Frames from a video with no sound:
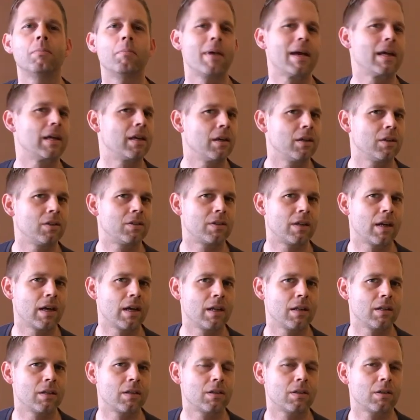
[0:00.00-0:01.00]
making
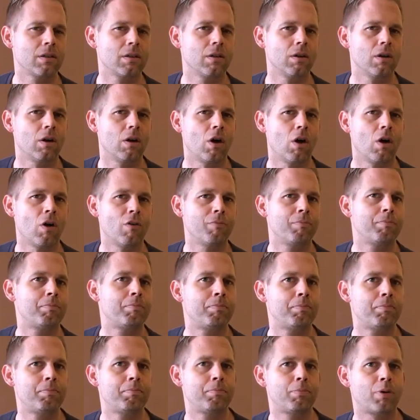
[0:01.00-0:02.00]
sense of
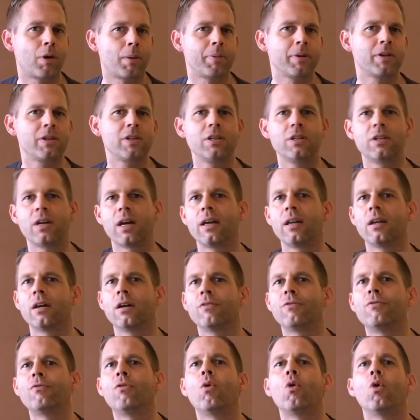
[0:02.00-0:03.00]
property data
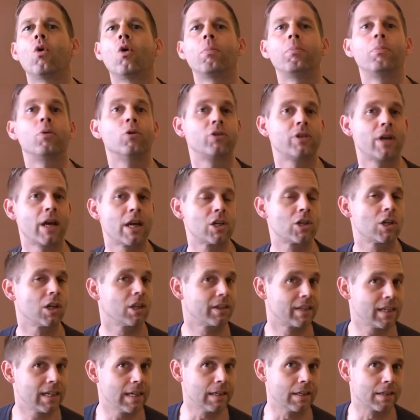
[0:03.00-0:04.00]
for potential
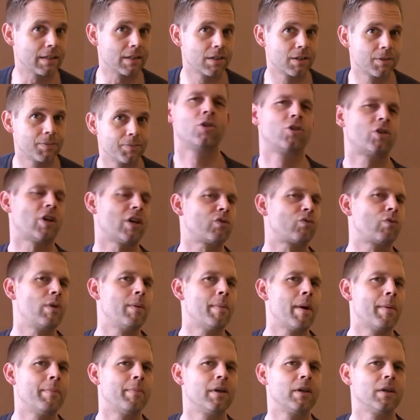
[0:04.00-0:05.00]
deals. Just
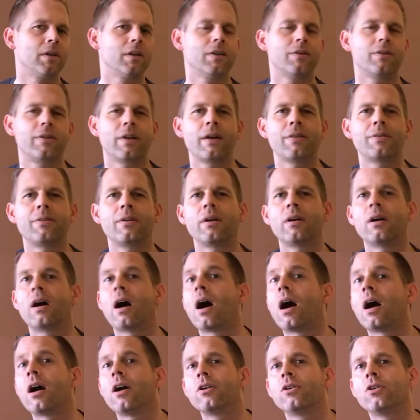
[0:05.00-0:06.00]
remember that there
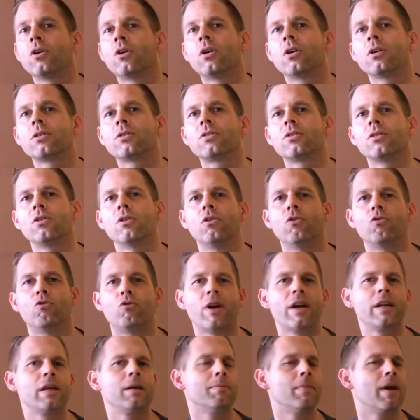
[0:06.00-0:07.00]
are not
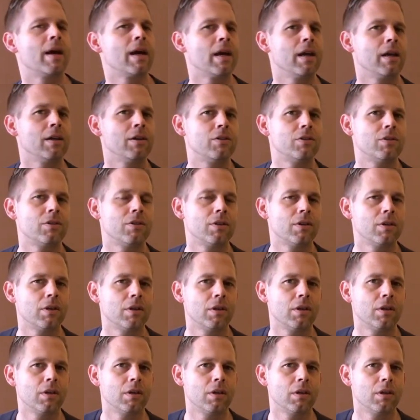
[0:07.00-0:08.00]
ready-made
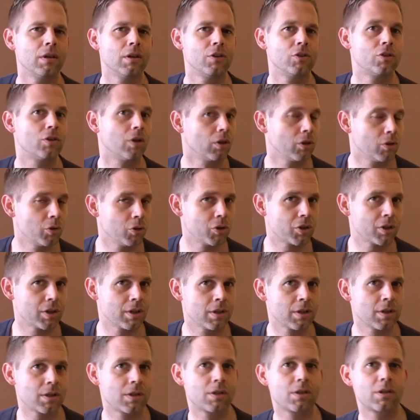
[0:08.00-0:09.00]

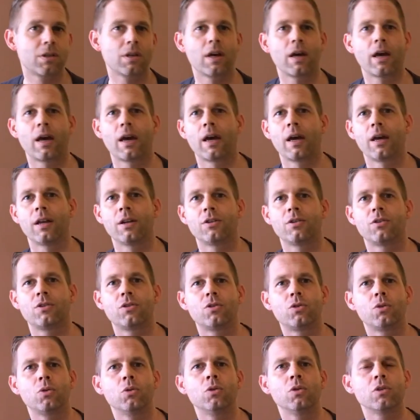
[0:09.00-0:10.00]
solutions and
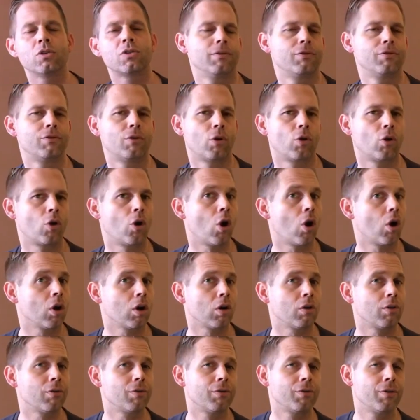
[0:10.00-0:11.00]
tools for all
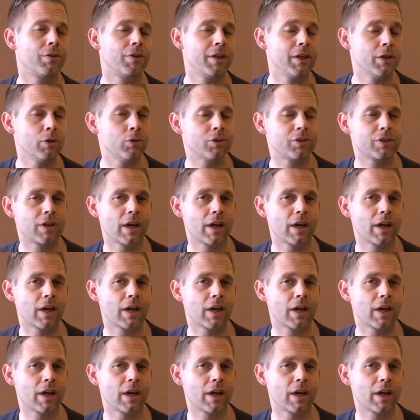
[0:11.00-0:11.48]
of the use